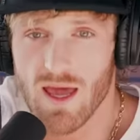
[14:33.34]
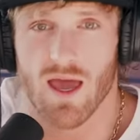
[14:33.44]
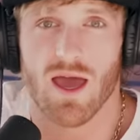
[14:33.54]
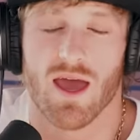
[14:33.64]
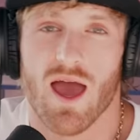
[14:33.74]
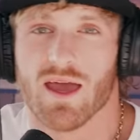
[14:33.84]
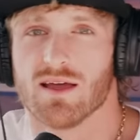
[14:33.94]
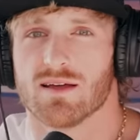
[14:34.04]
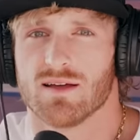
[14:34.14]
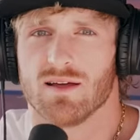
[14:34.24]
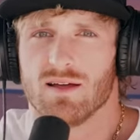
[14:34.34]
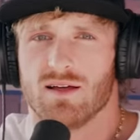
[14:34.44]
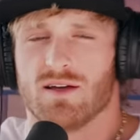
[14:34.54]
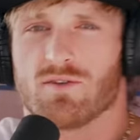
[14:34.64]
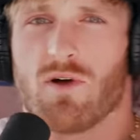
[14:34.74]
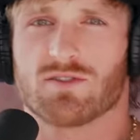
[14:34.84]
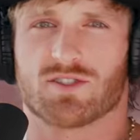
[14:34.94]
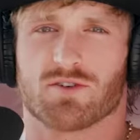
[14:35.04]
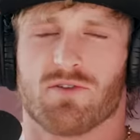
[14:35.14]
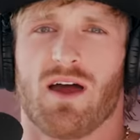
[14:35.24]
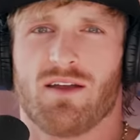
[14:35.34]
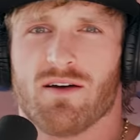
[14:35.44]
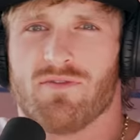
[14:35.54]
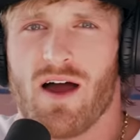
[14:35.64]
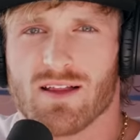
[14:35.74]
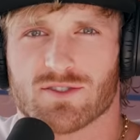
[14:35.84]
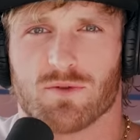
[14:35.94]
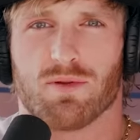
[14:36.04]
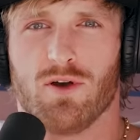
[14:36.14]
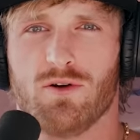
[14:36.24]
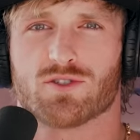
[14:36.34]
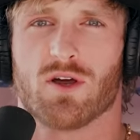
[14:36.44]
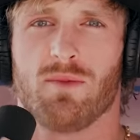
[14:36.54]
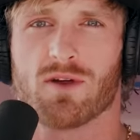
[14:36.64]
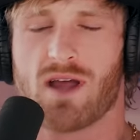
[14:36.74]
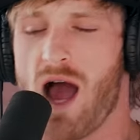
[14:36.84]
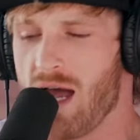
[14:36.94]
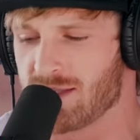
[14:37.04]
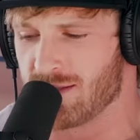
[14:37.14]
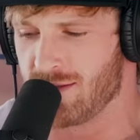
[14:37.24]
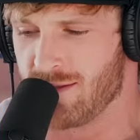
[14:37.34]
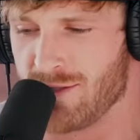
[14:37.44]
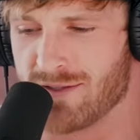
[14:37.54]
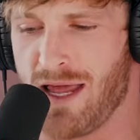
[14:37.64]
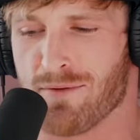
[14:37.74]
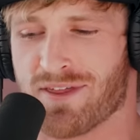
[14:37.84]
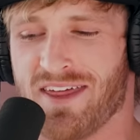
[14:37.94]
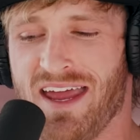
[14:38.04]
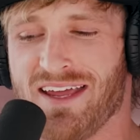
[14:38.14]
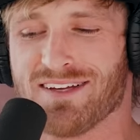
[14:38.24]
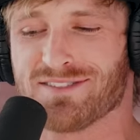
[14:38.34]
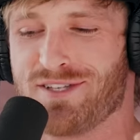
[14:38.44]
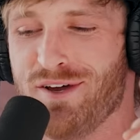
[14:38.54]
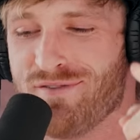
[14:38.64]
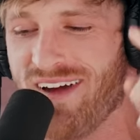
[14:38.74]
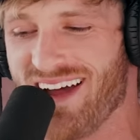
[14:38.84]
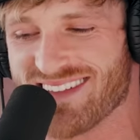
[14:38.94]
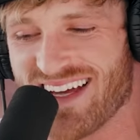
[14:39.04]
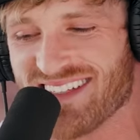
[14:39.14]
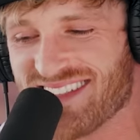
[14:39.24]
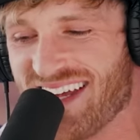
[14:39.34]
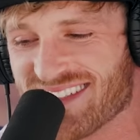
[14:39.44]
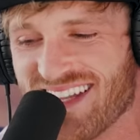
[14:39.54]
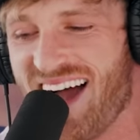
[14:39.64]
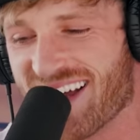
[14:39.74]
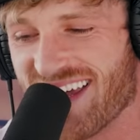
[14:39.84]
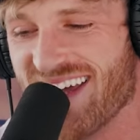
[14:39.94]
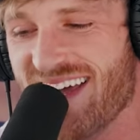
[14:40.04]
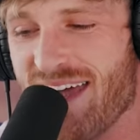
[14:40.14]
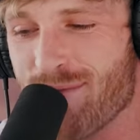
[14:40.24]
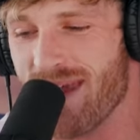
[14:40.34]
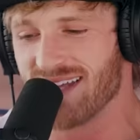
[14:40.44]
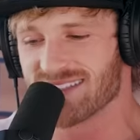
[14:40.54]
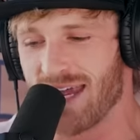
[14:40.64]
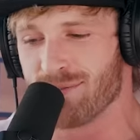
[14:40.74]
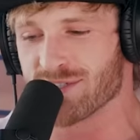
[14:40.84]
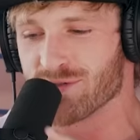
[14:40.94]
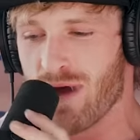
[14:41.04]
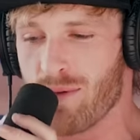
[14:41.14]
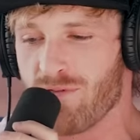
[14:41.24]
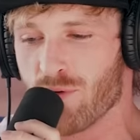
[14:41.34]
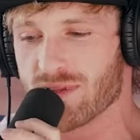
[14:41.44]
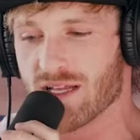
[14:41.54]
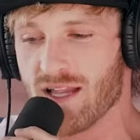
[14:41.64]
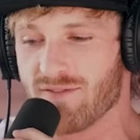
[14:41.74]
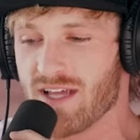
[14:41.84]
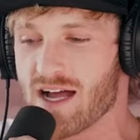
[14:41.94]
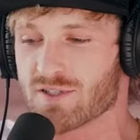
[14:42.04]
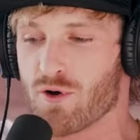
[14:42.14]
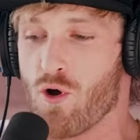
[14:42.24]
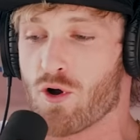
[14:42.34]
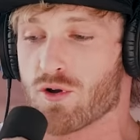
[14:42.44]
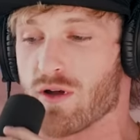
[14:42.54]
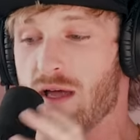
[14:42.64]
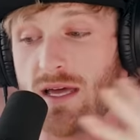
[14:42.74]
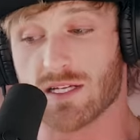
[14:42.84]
Hey, hey, hey. Roses are red, violets are blue. Trim your guys, and your day will thank us too. Valentine's Day is knocking, and Manscaped is the remedy for what the love doctor ordered.